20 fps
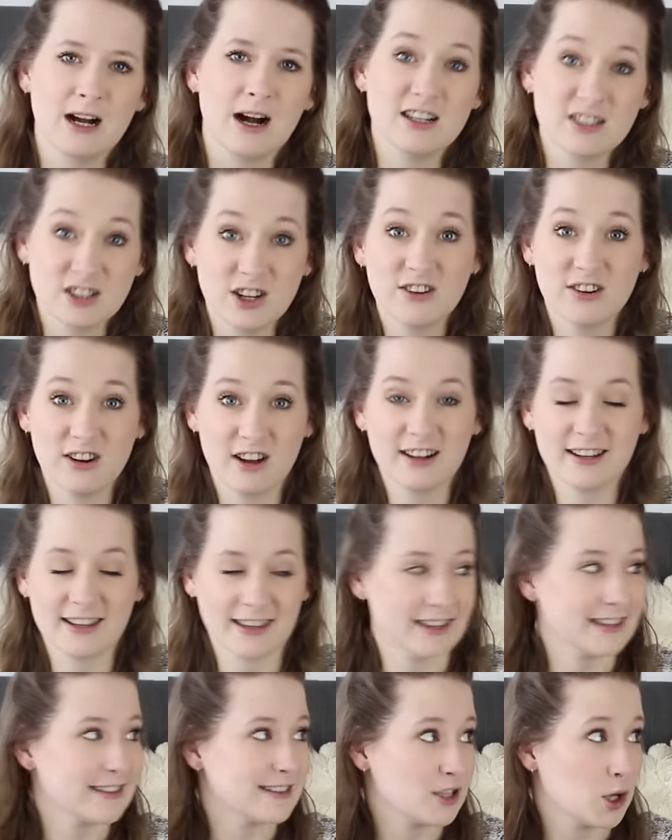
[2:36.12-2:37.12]
I don't like
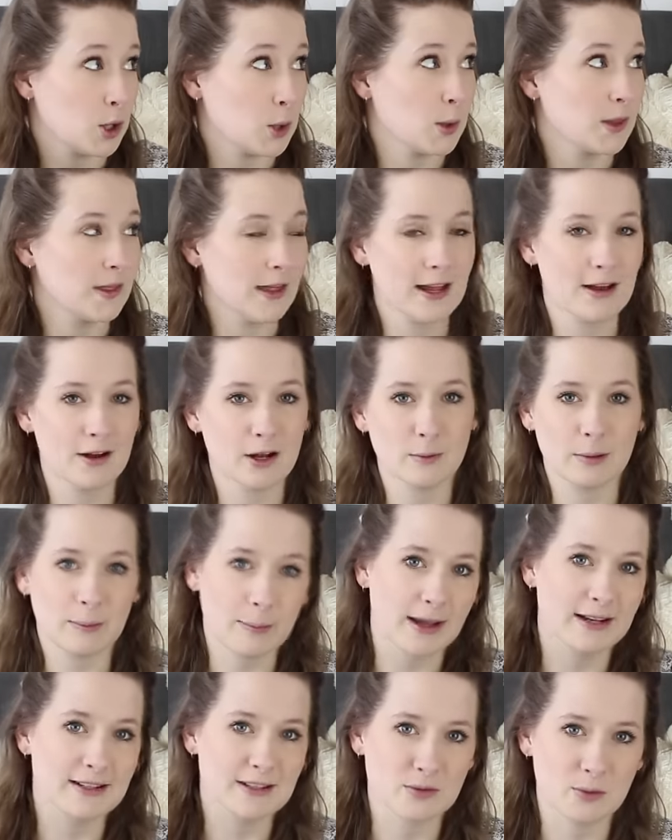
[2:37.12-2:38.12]
it so they are going to be
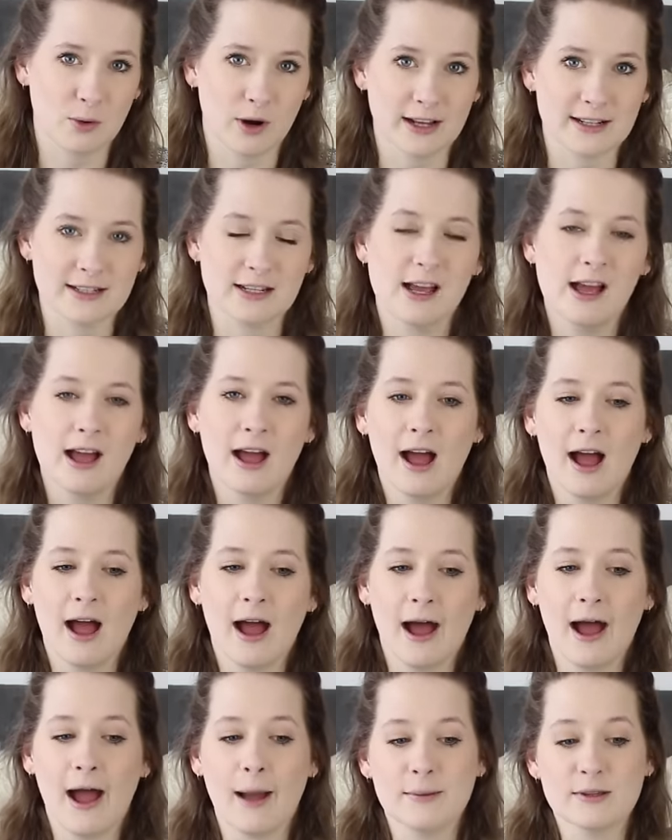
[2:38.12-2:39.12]
painted white
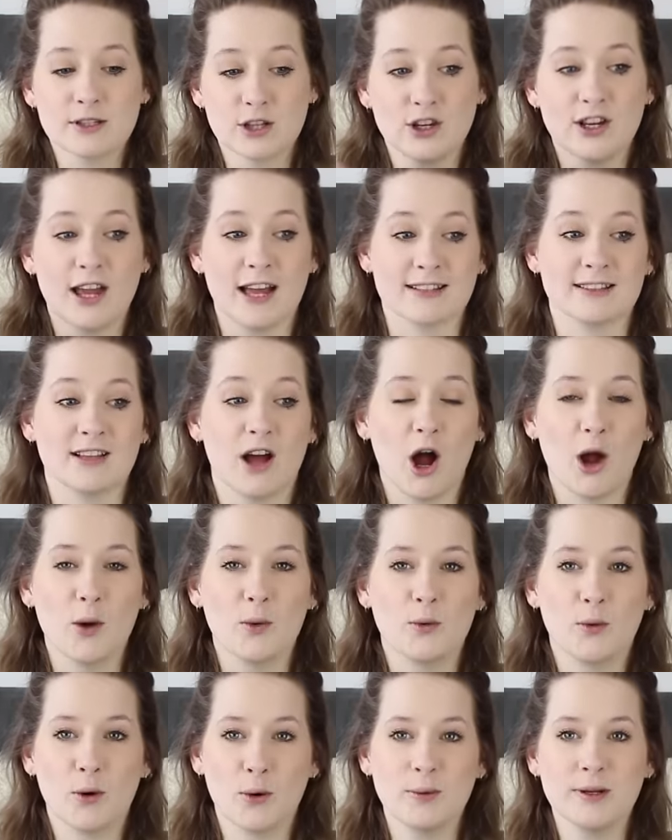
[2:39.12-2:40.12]
um, so yes, I
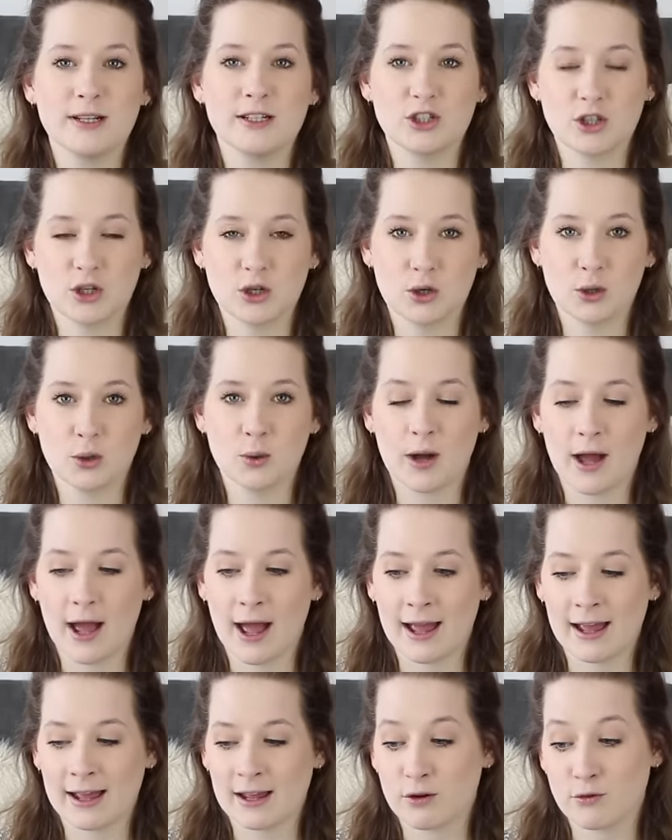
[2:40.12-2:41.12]
will probably do
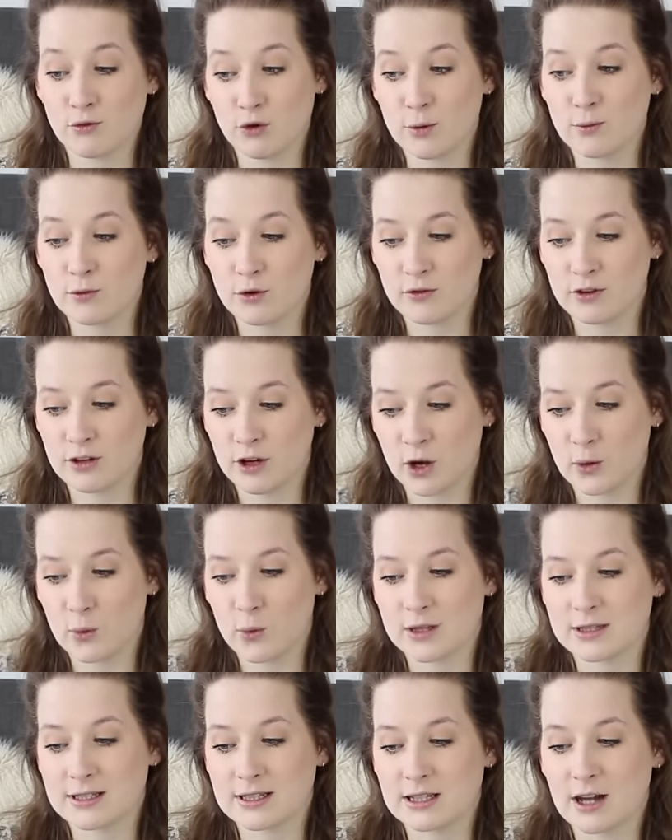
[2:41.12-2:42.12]
a room tour video
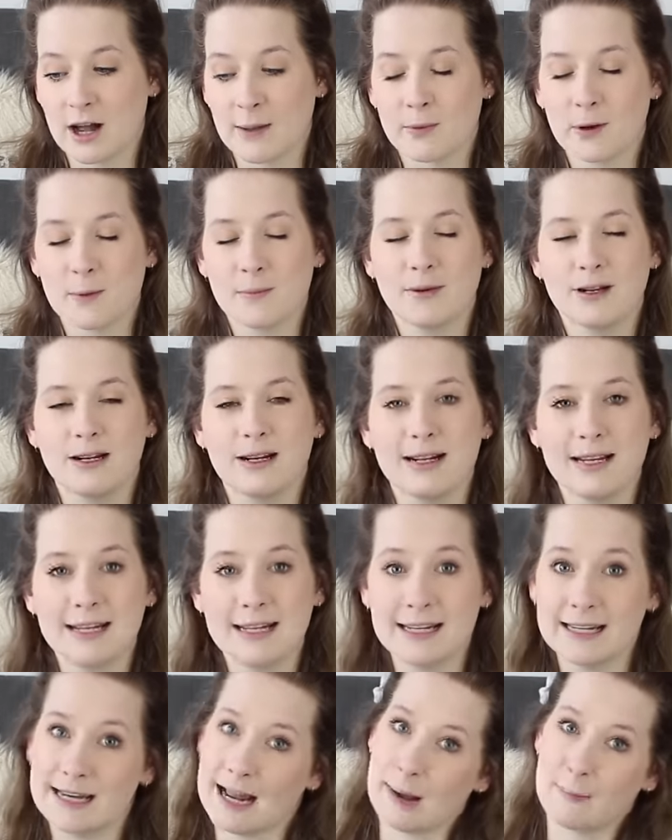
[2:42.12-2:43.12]
once I'm
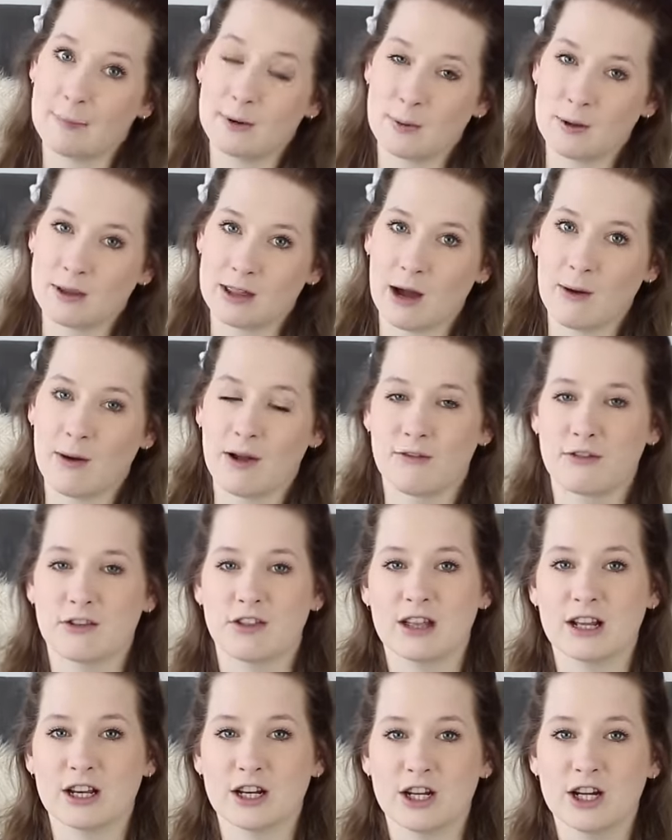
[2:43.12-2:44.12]
completely happy with how
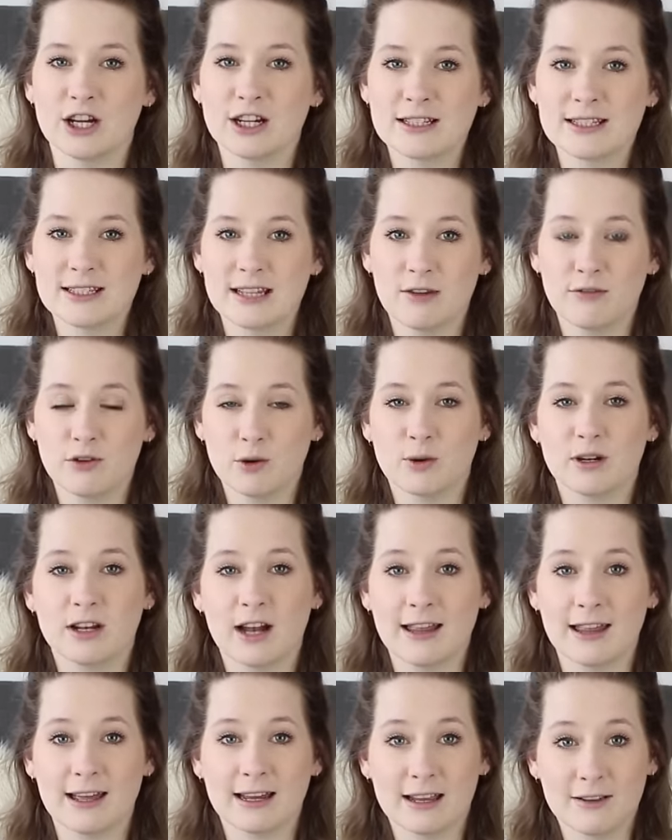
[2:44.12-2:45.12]
everything looks. If you would
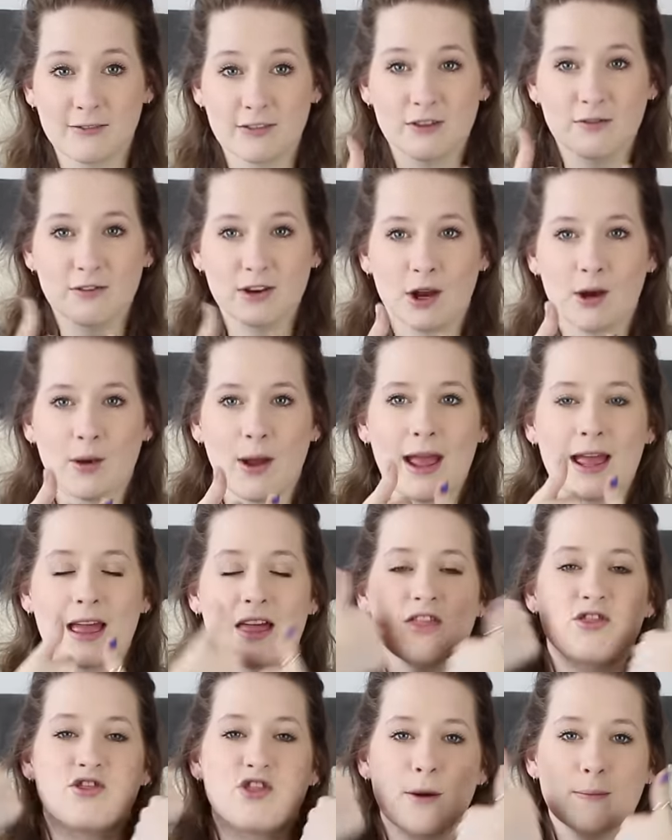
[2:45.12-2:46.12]
like that, give this video
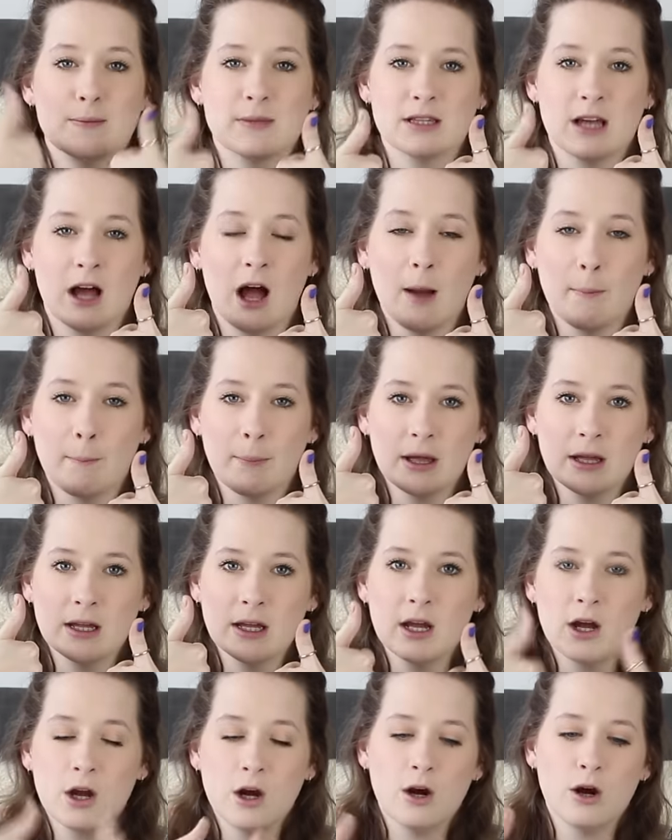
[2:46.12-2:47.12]
a thumbs up.
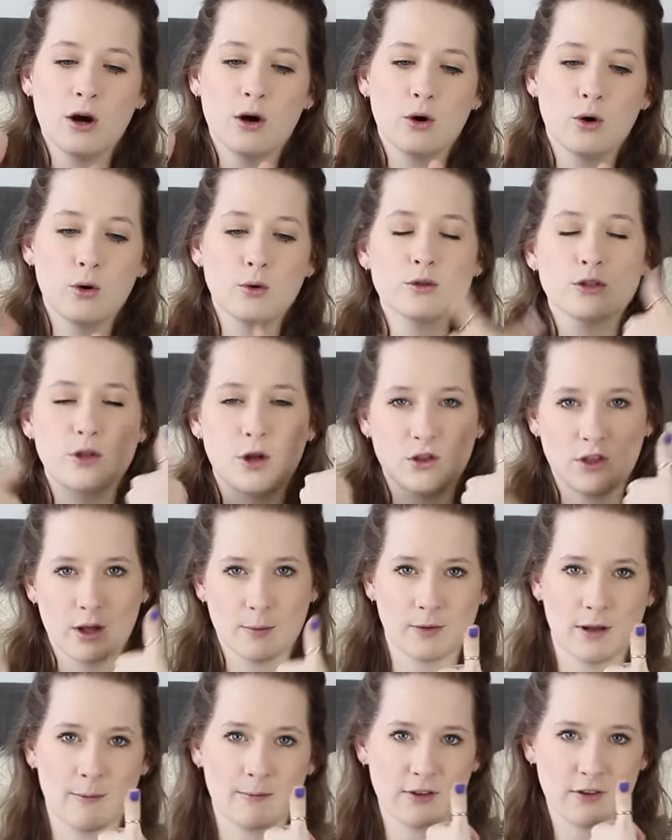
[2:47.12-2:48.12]
Also
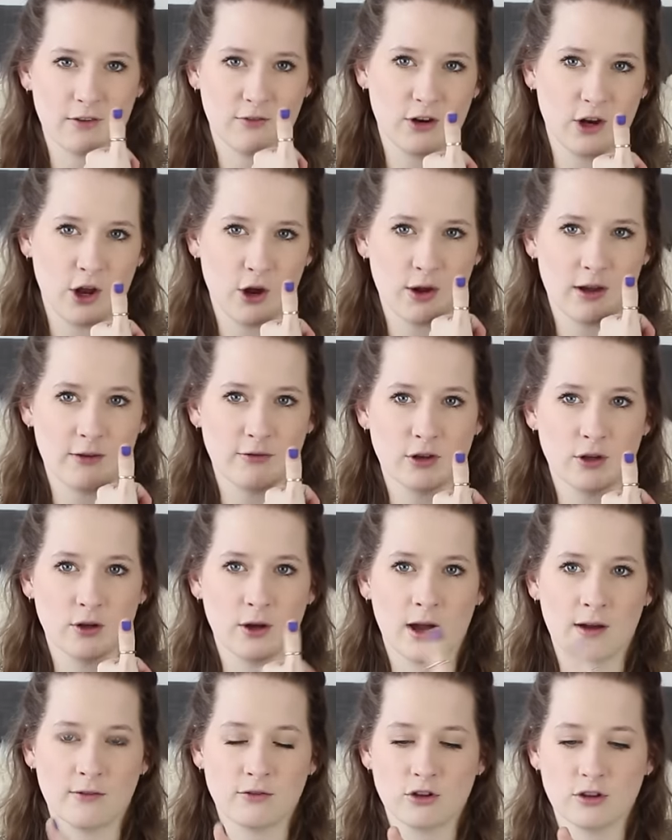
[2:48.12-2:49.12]
thumbs up this video if you
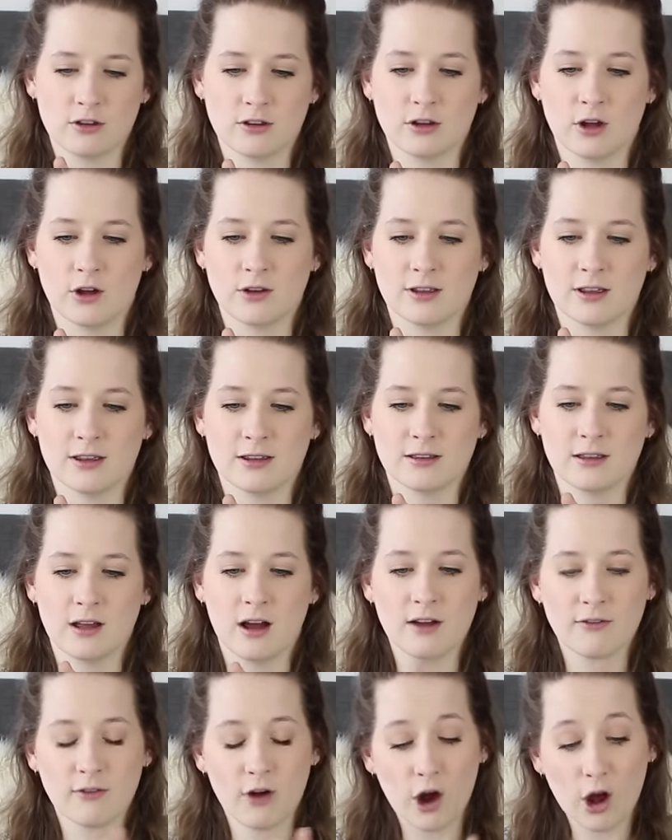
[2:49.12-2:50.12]
have just noticed that
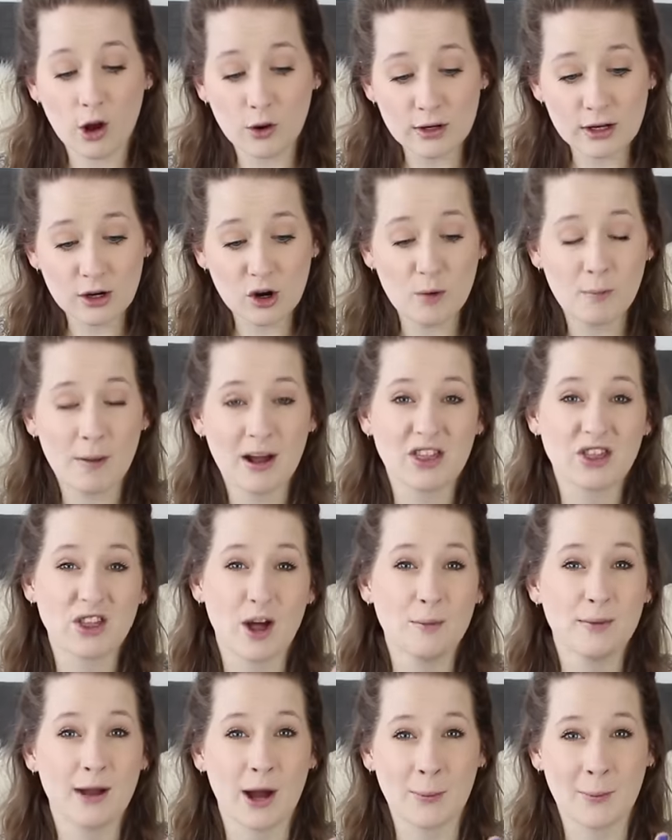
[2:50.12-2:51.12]
I've only got my
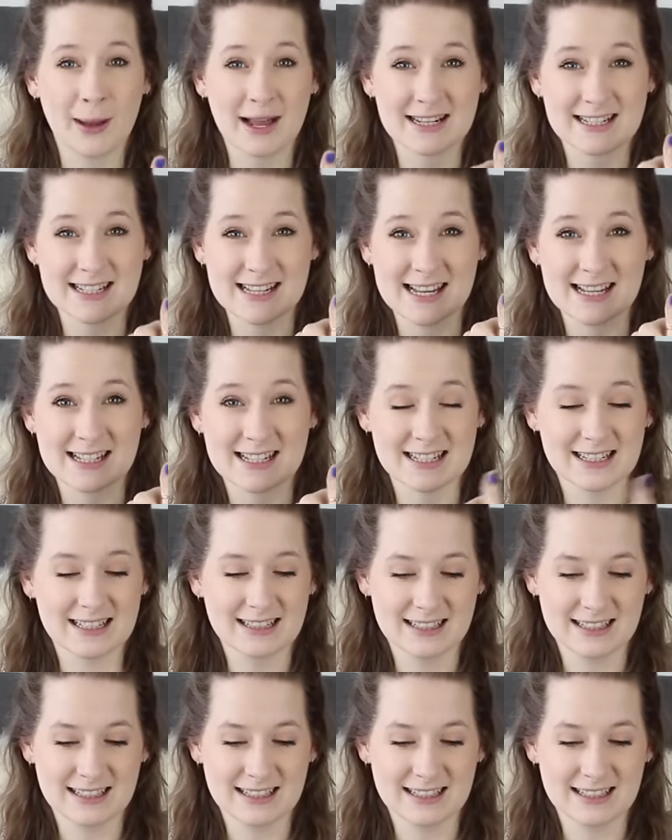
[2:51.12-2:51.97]
thumbnail painted.